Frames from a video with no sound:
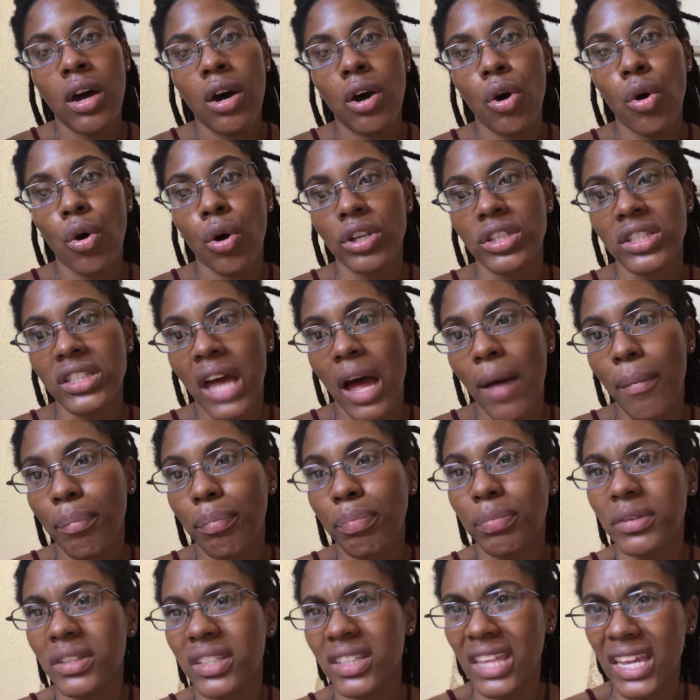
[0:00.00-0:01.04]
or stop
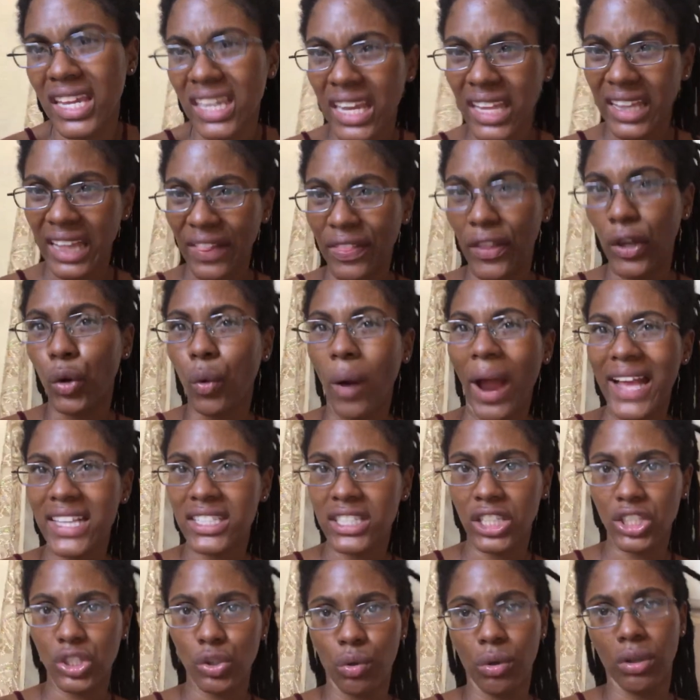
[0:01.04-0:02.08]
thinking that the grass
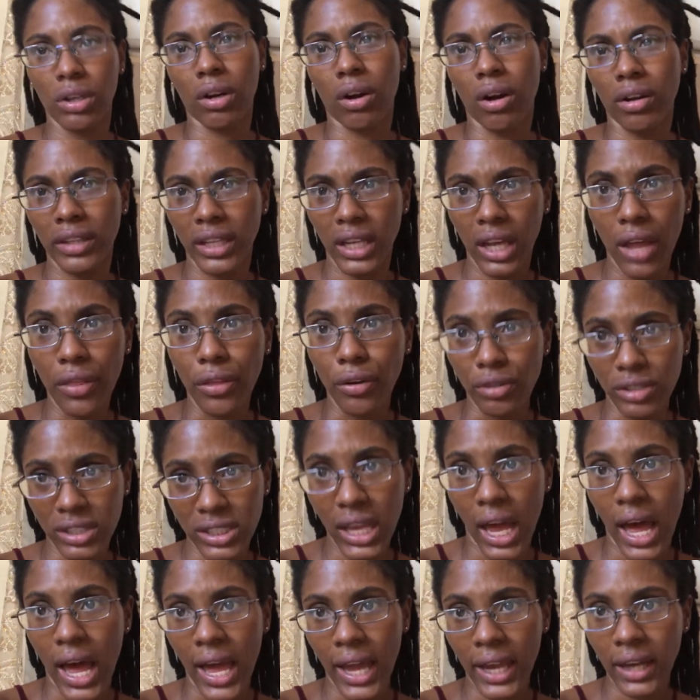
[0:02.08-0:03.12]
is greener on the other
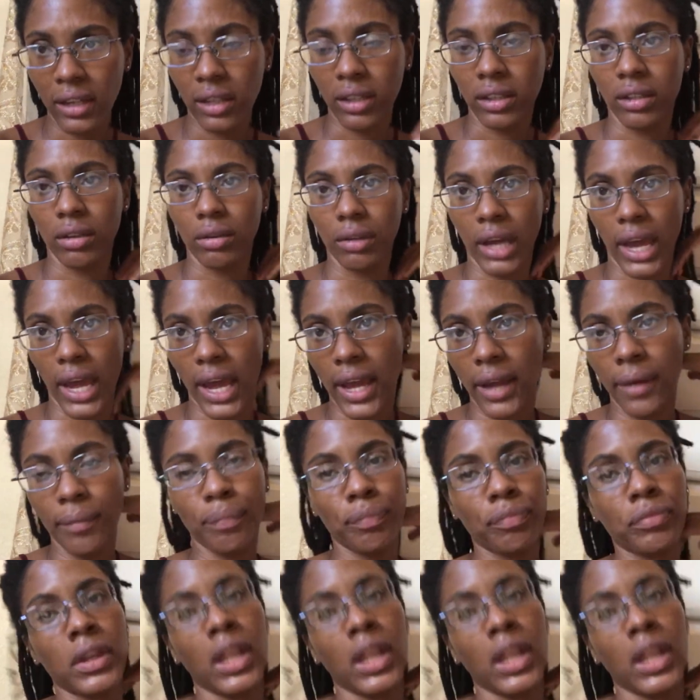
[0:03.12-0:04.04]
side. Okay.